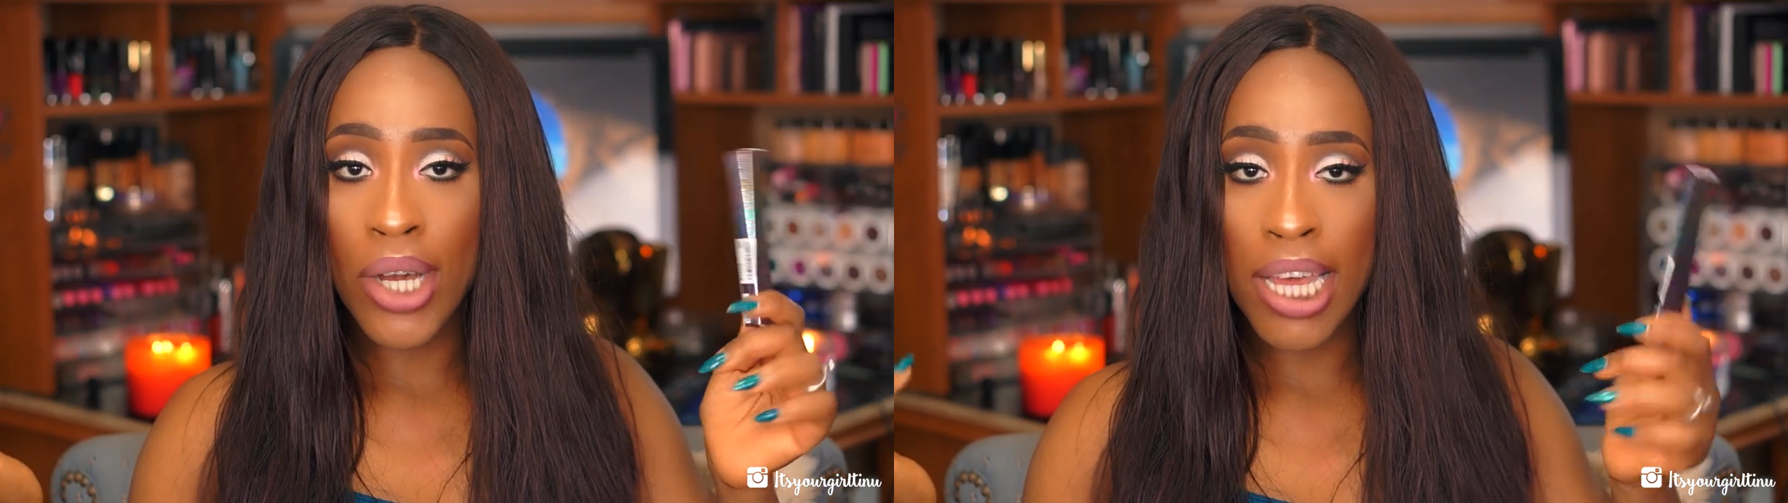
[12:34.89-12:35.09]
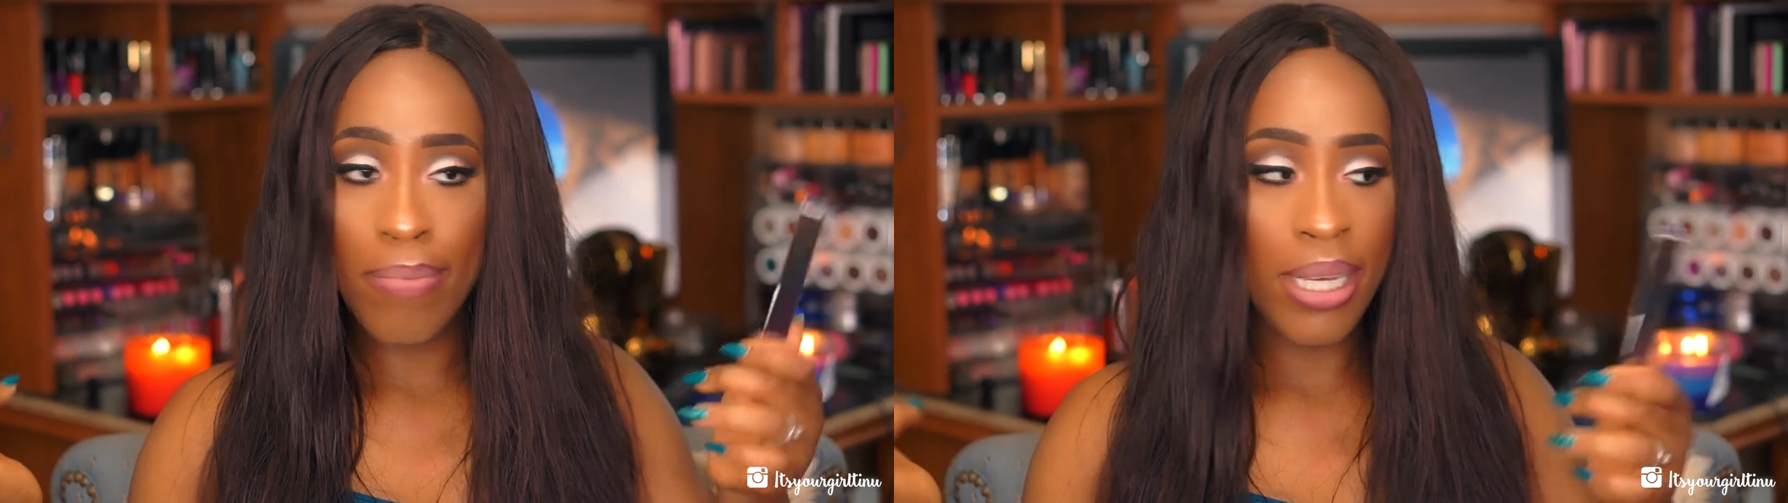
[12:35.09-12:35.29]

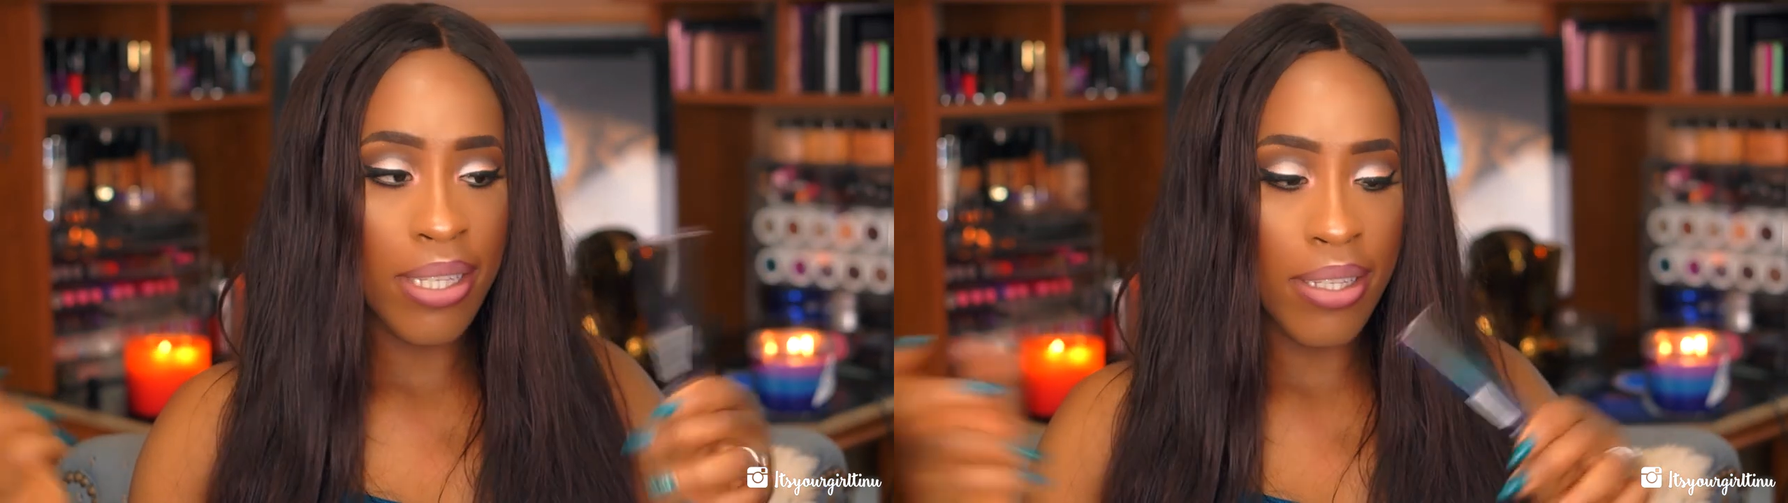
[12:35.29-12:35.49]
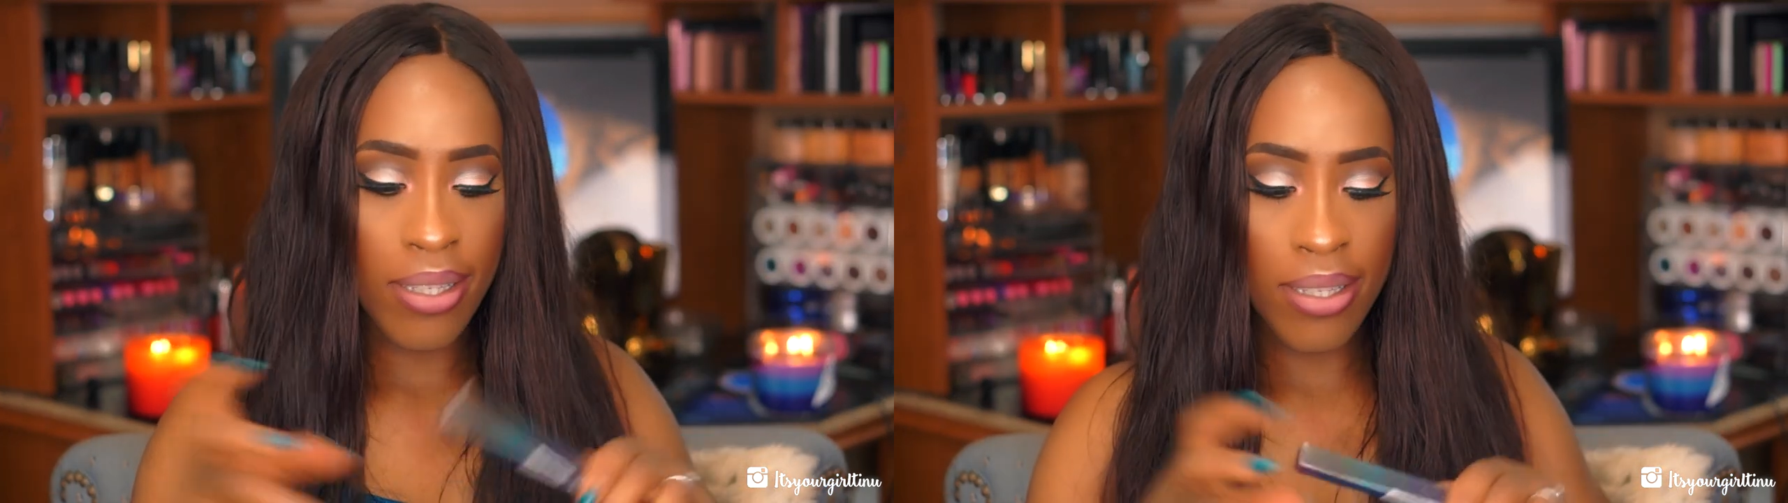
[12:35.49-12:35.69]
at
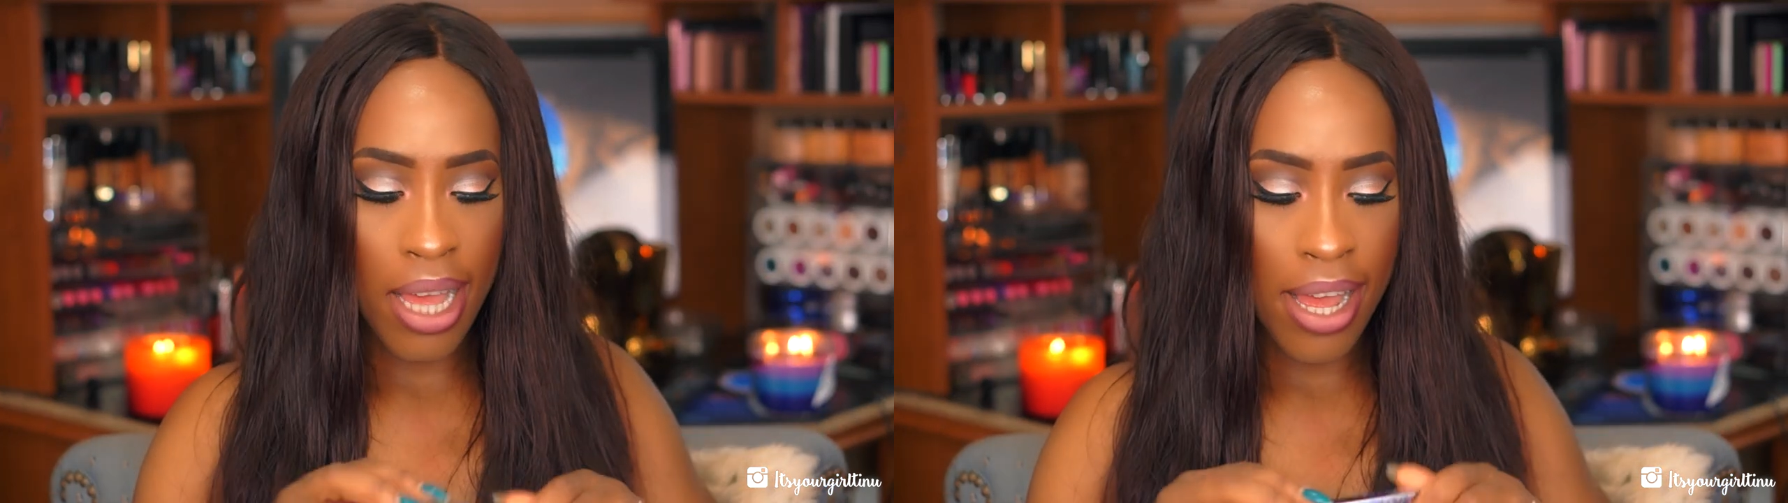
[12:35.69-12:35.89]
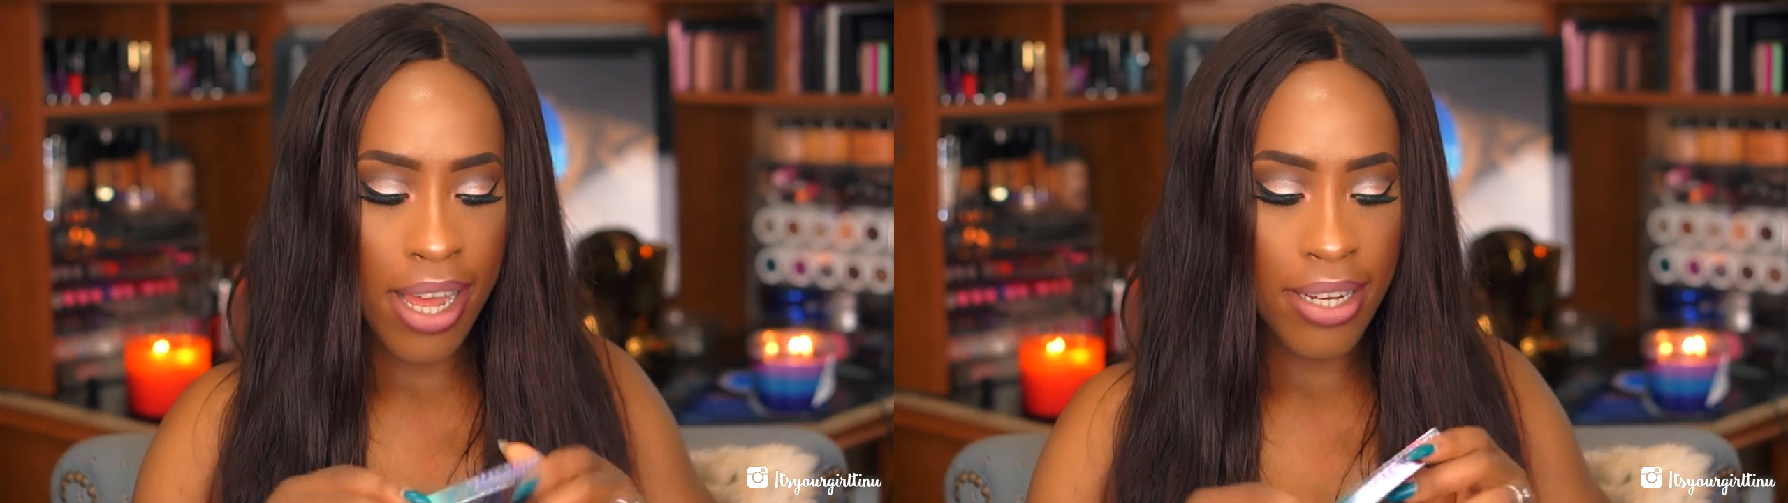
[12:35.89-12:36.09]
Macy's,
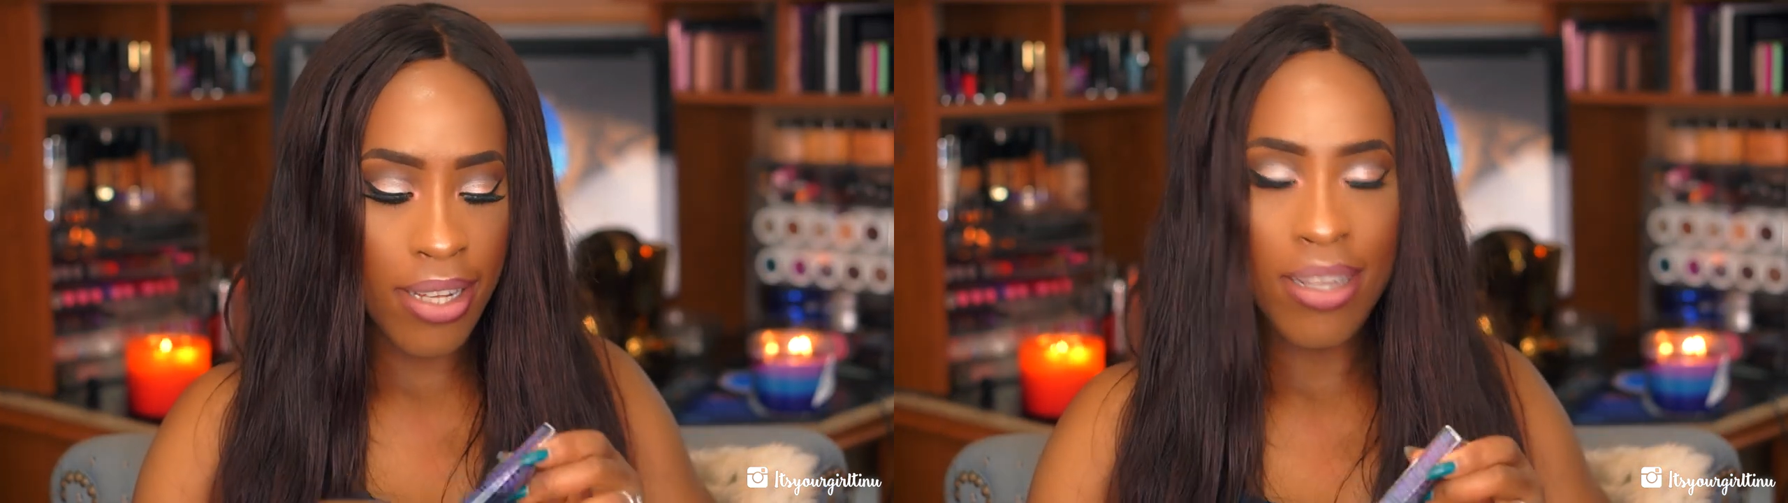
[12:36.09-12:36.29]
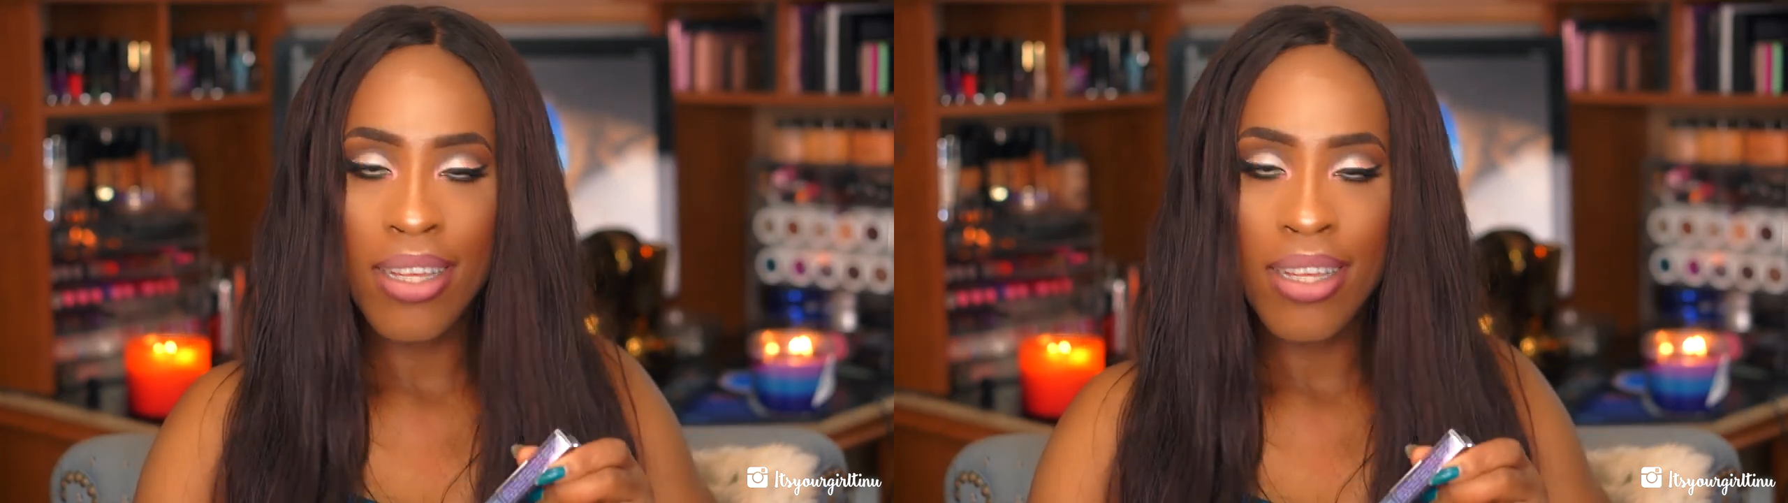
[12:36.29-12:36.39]
and